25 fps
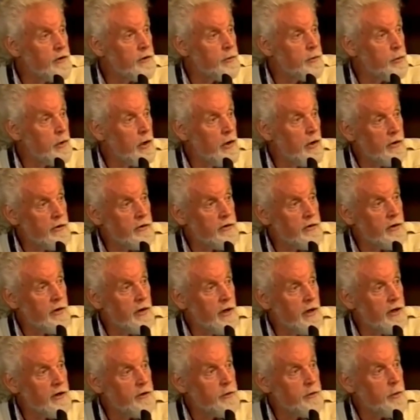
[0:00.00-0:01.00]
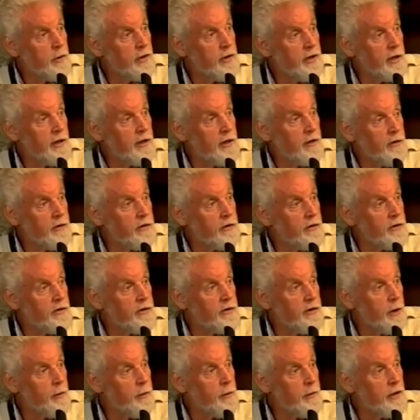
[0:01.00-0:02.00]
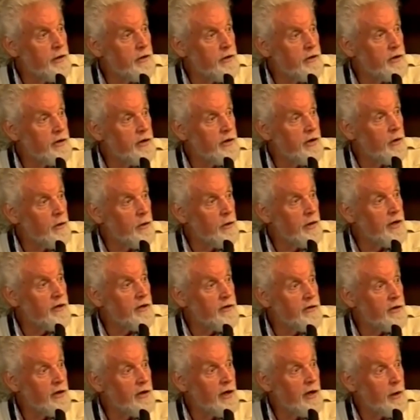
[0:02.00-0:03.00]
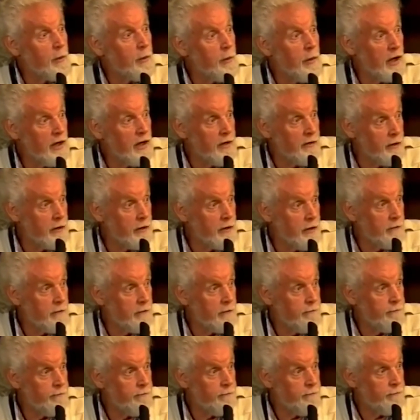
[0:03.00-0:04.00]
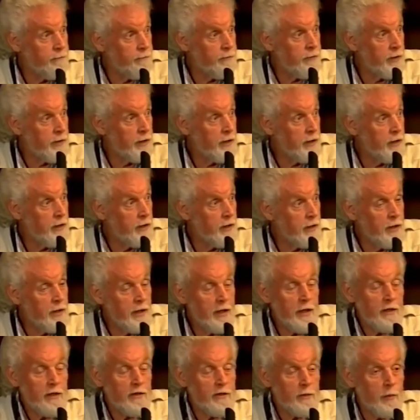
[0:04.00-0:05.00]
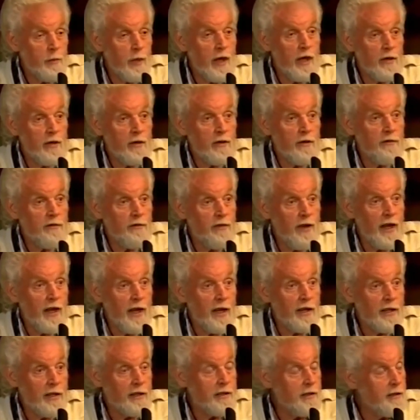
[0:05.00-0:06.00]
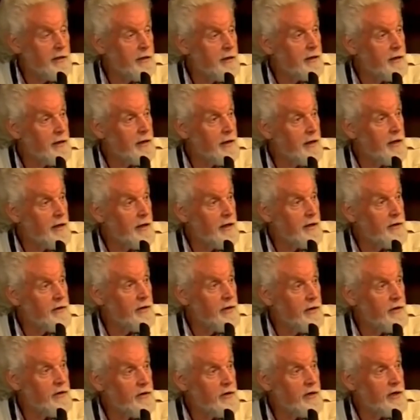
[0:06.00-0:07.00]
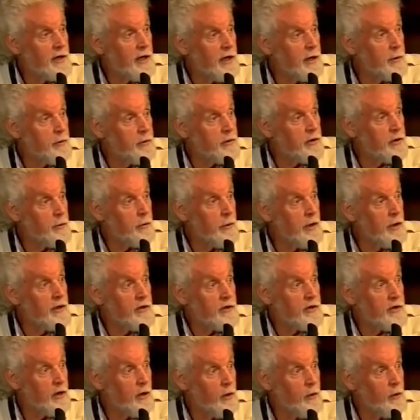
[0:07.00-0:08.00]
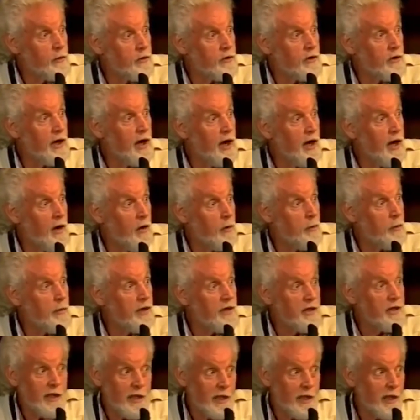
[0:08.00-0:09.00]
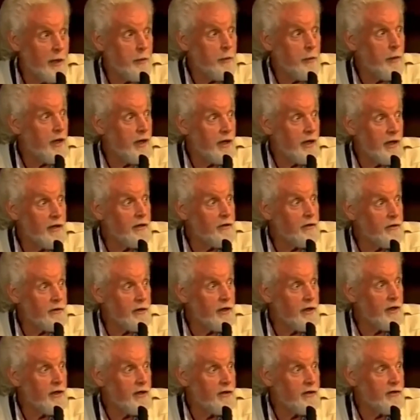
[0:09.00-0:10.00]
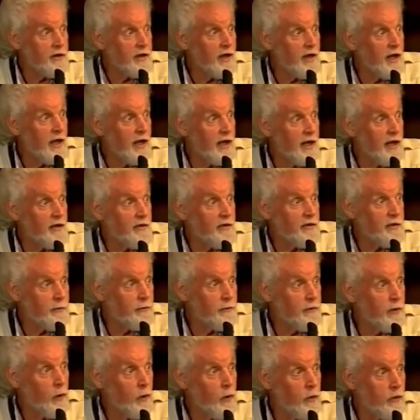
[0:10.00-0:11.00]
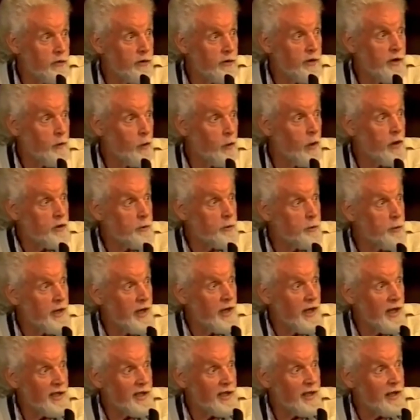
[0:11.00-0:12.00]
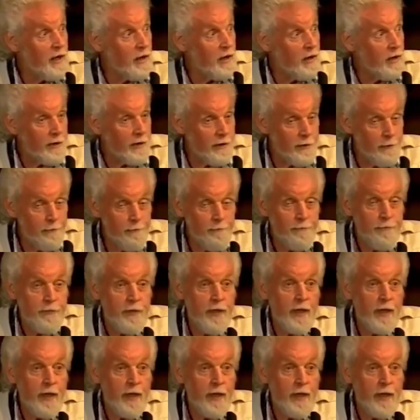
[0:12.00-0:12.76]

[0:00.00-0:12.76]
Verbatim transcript: Just because her husband tells her something, she don't necessarily believe it. As a matter of fact, she keeps a much closer eye on me than anybody else does, and I have some folks that watch me like a hawk.